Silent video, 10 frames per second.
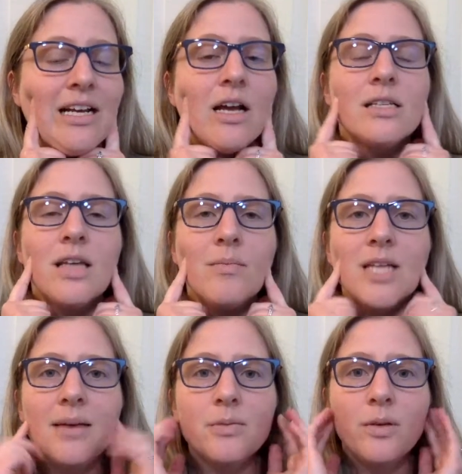
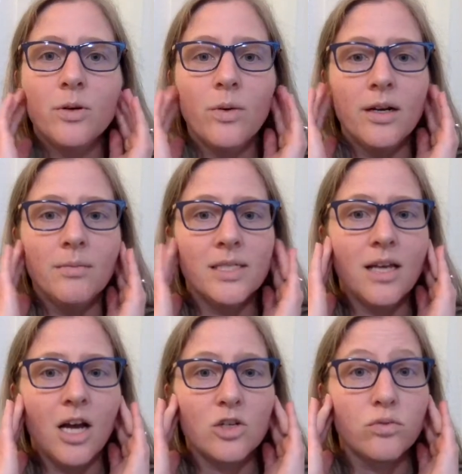Sometimes people want to
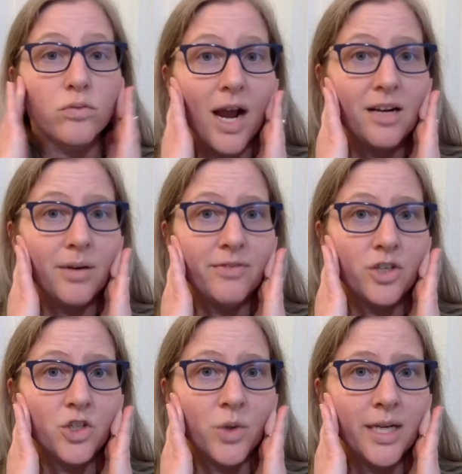massage right above the
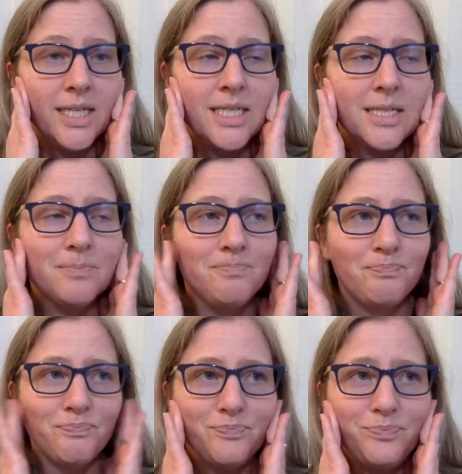joint.
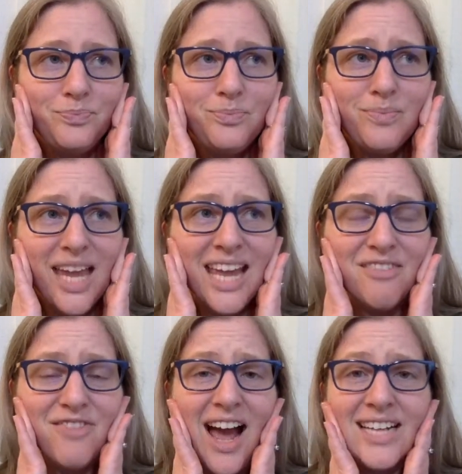And in
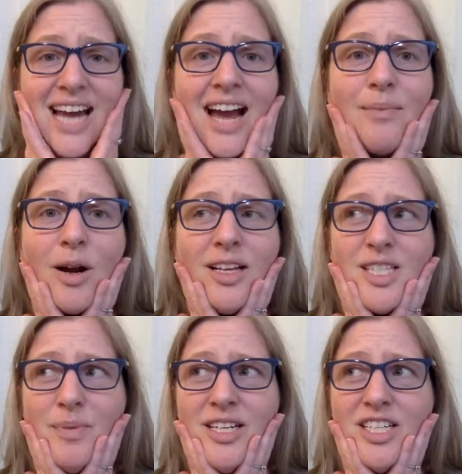fact, I probably
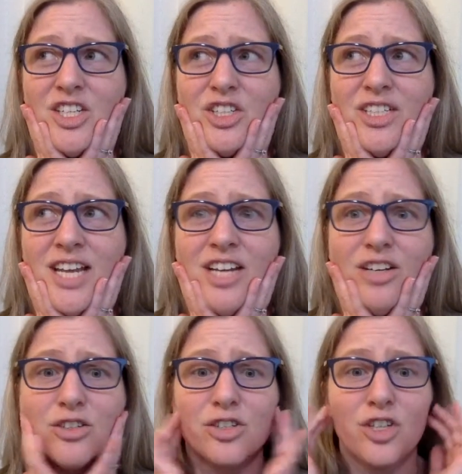spent a good 10
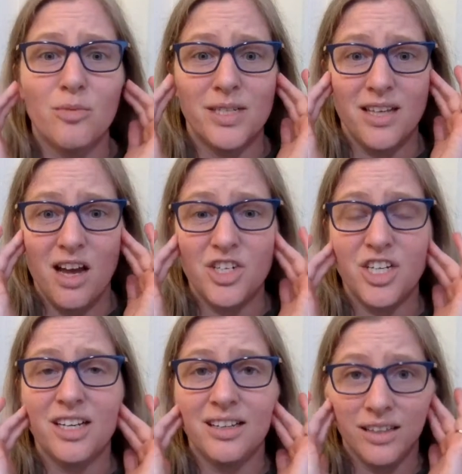years or so
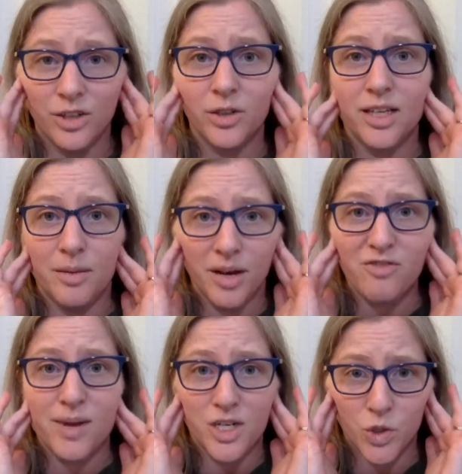massaging literally above
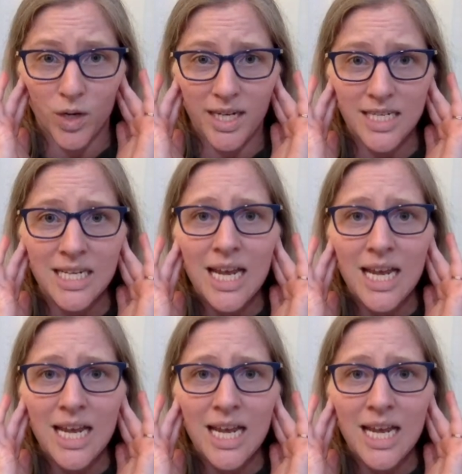my joint